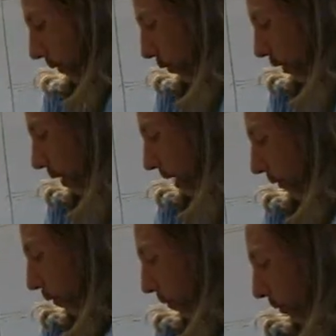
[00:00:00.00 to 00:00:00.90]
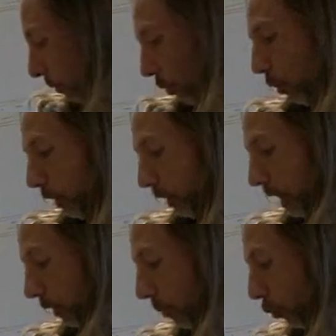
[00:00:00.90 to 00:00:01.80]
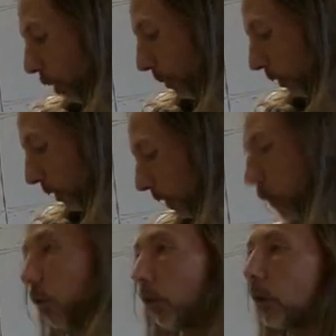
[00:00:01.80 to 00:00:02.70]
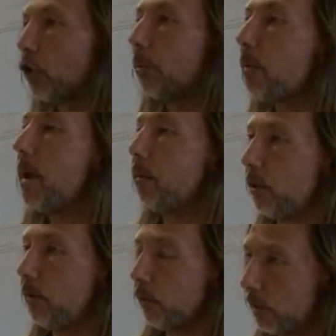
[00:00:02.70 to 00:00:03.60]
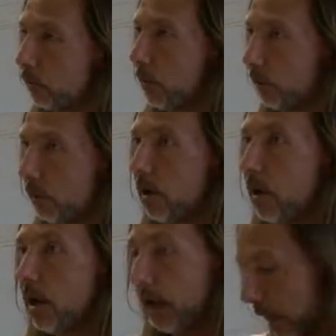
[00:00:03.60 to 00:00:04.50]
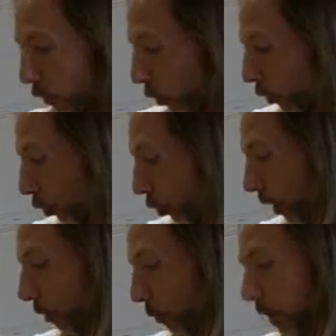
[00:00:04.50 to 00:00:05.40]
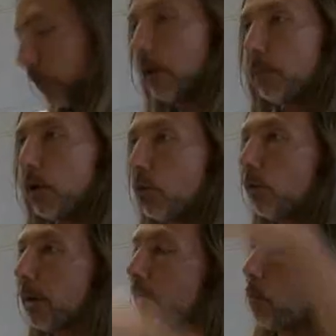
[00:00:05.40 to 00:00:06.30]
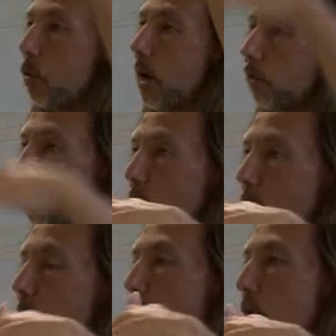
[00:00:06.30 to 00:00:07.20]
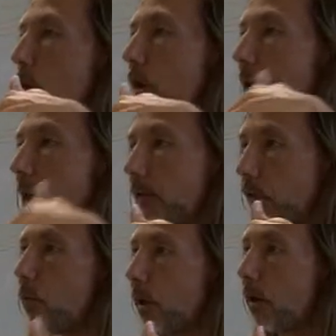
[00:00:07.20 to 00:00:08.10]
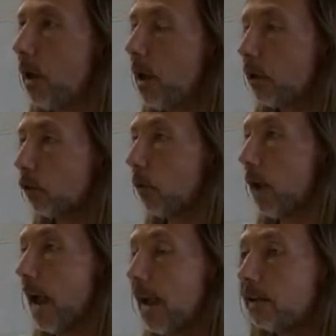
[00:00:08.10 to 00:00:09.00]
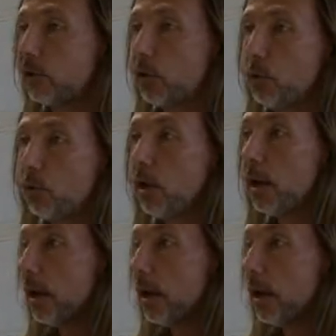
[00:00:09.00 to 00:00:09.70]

for DMA from all these custom chips. This is called the chip memory for this reason. It's also shared with the CPU, but the CPU has lower priority access to it. So as you